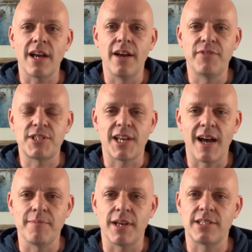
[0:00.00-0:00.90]
over
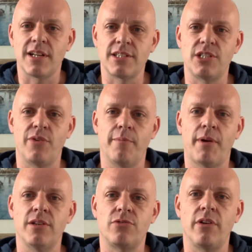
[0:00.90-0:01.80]
time, they started to
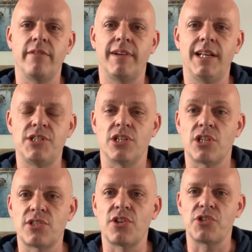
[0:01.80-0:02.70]
impose Greek religion
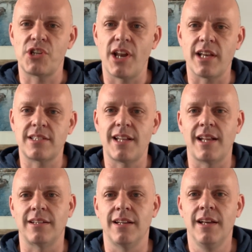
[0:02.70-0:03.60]
to such an
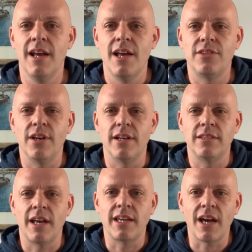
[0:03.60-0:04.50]
extent
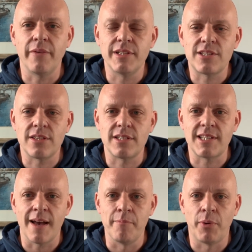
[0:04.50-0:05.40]
that they go into the
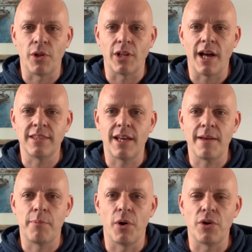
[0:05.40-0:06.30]
temple and
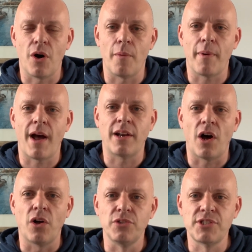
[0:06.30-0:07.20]
they put up an
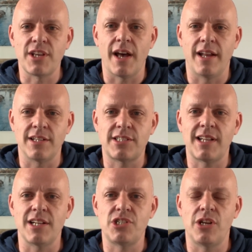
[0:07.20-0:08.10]
altar and a
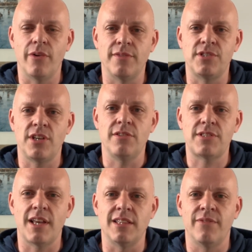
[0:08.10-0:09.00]
statue of Zeus
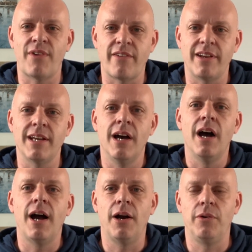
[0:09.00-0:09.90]
in the very
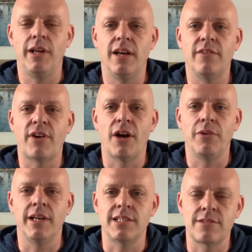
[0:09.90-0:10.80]
Holy of
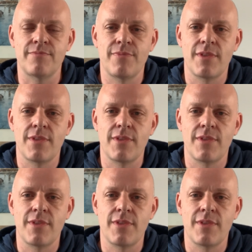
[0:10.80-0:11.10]
Holies.